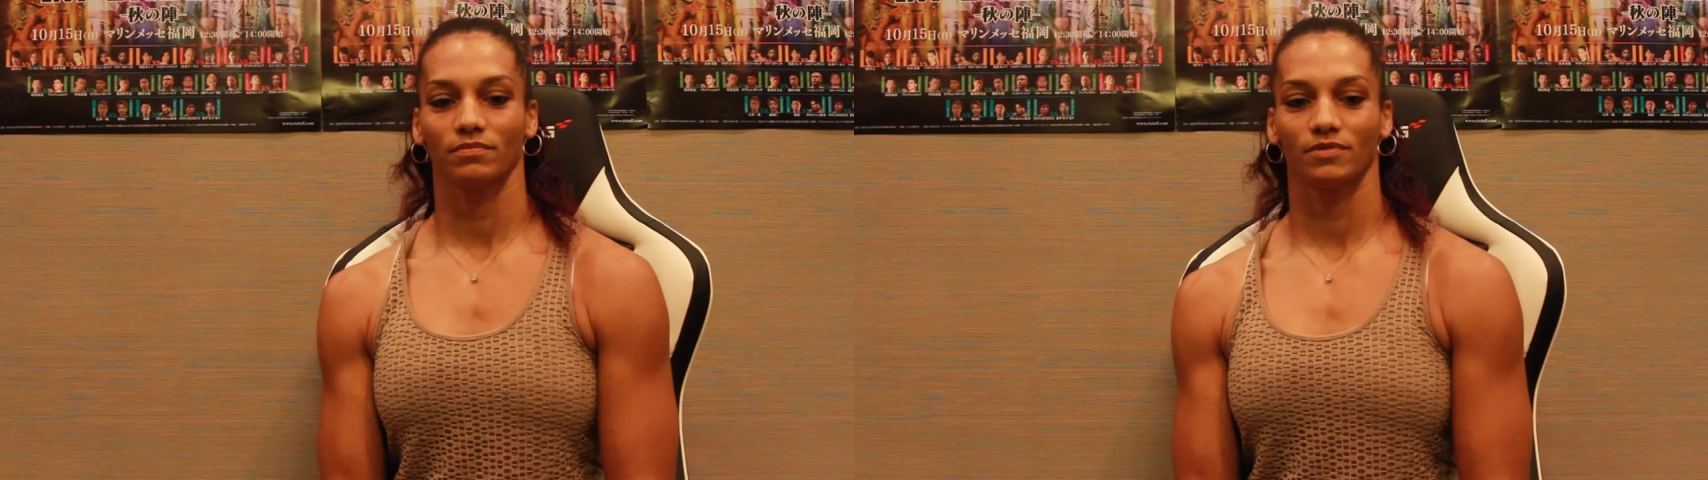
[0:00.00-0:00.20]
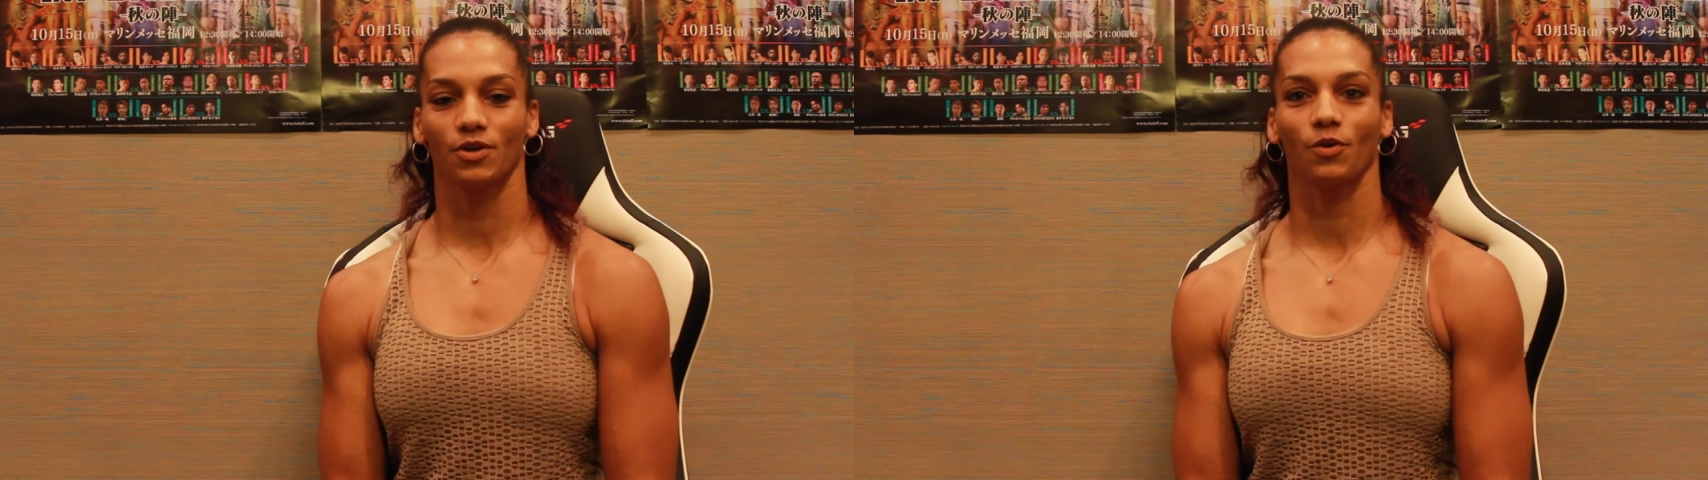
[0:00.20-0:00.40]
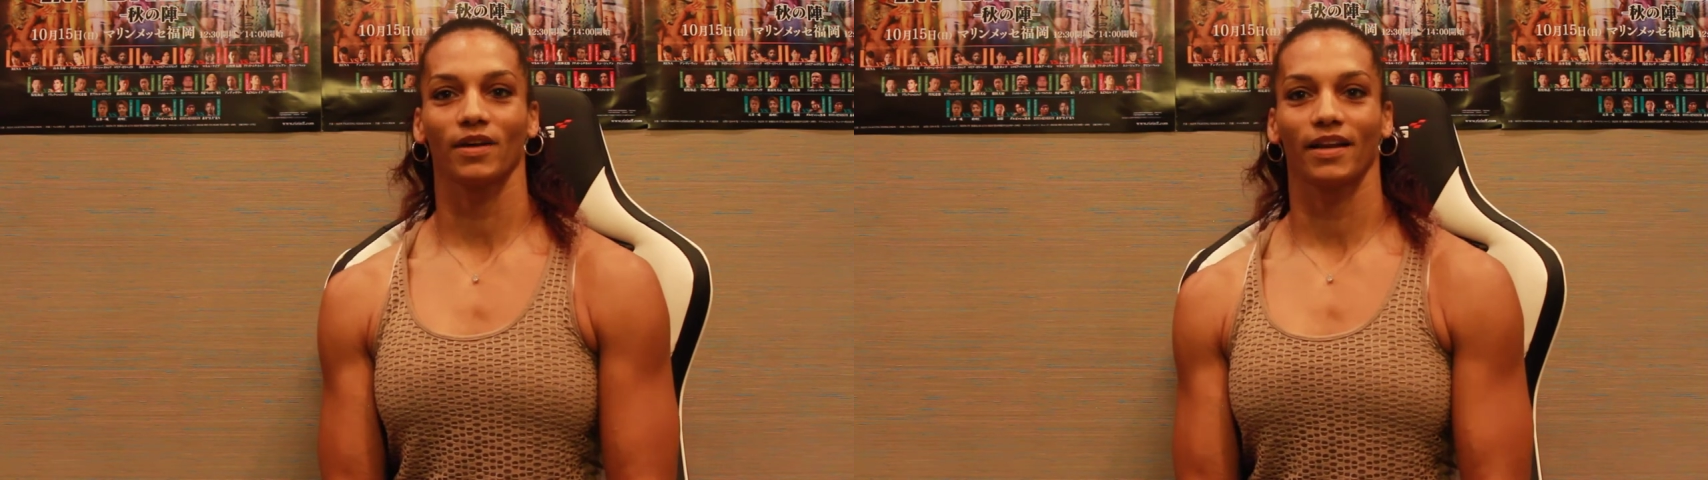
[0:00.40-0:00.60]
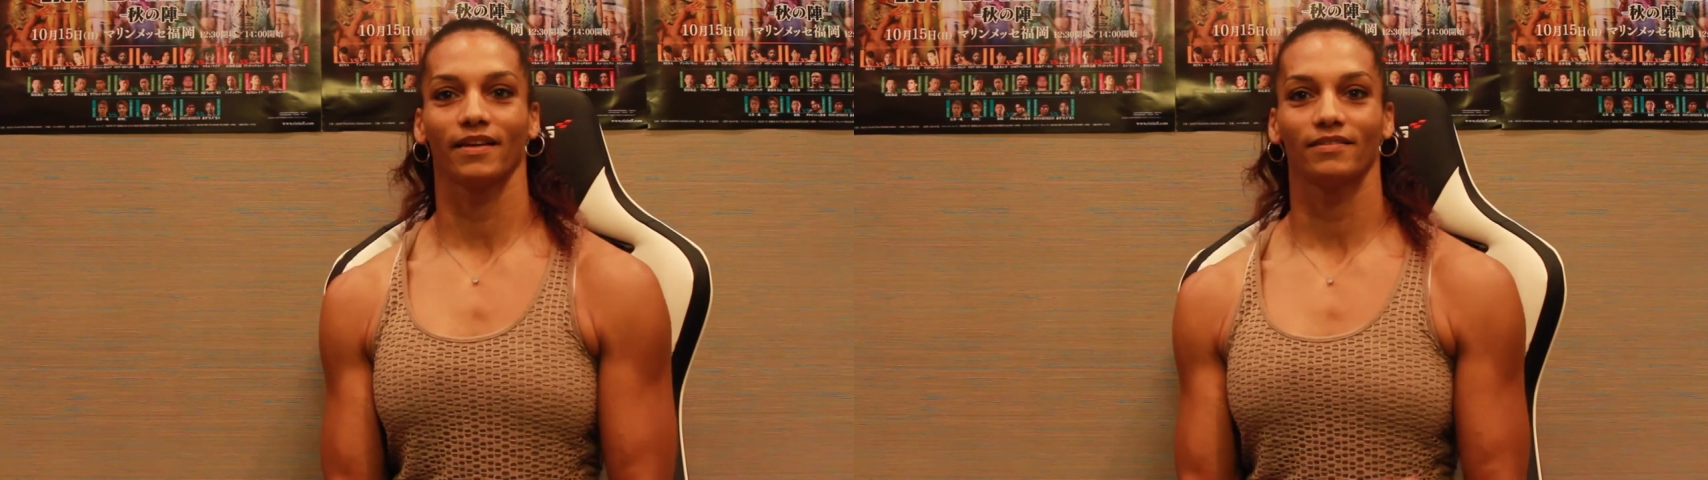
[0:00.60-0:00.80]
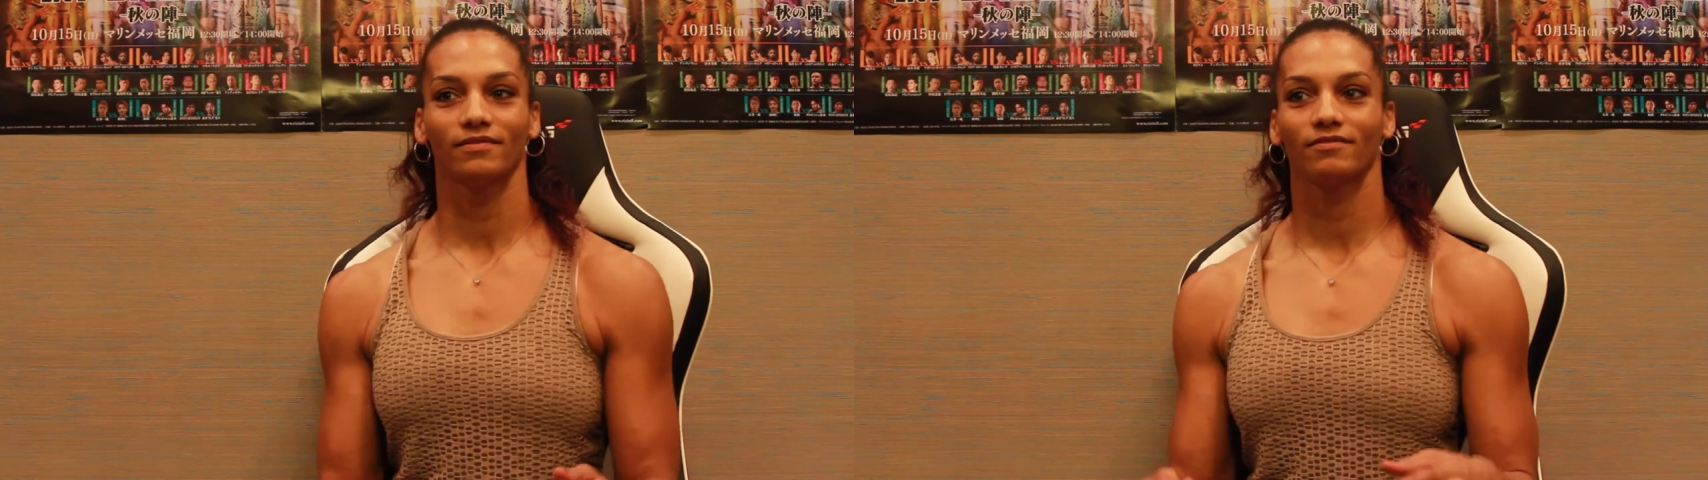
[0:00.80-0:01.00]
don't let
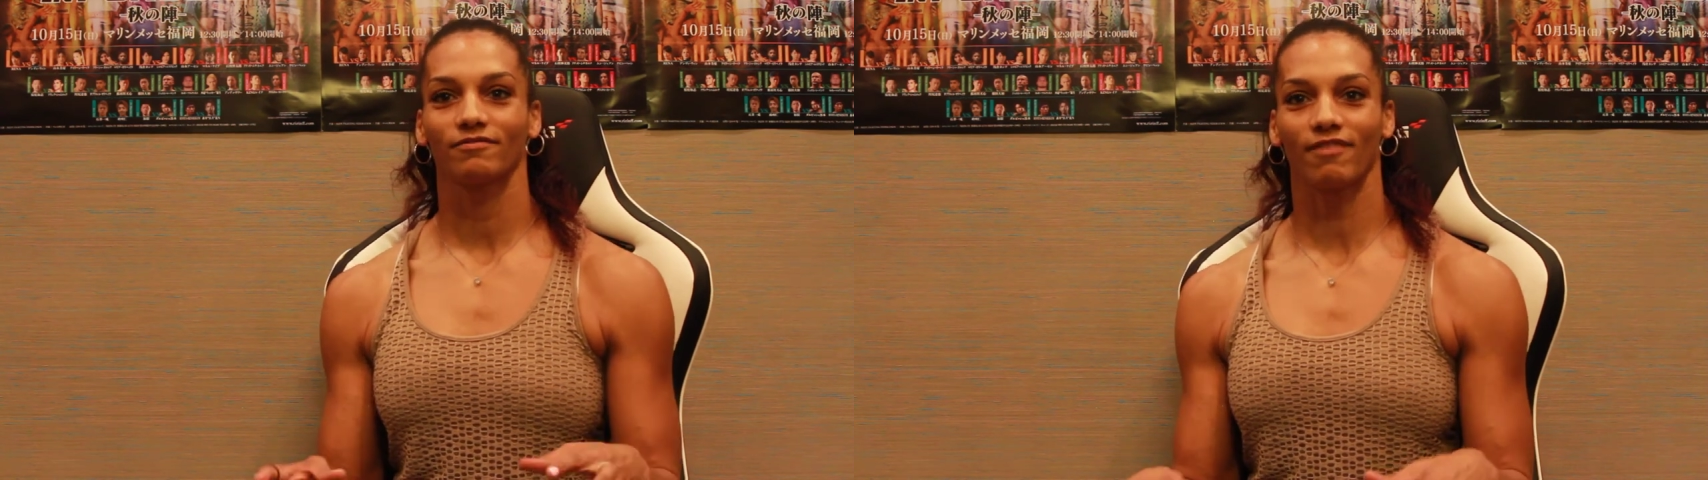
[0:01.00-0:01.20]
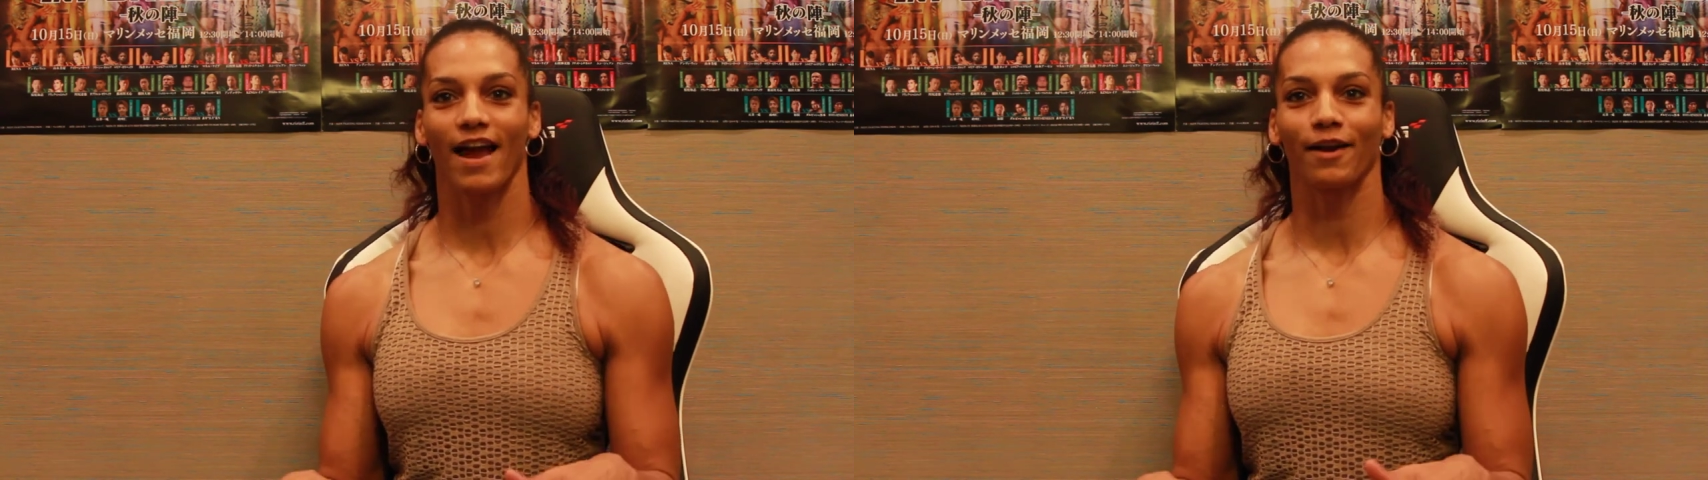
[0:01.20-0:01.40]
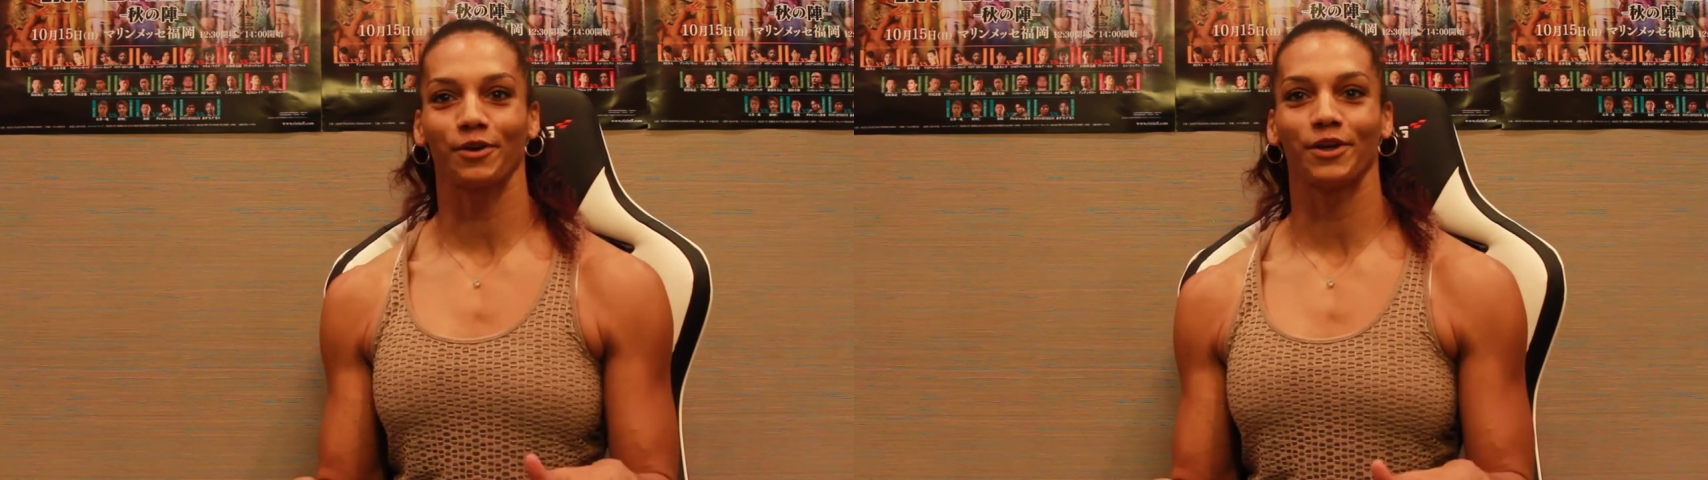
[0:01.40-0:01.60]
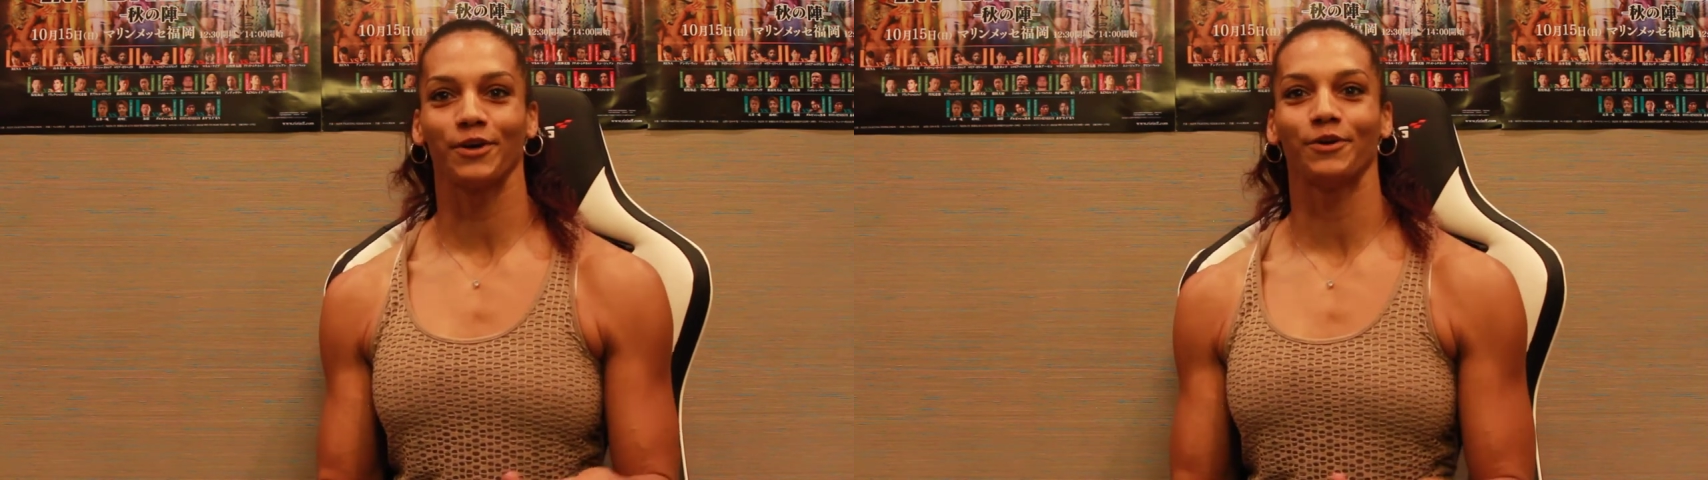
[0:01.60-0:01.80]
it rattle you,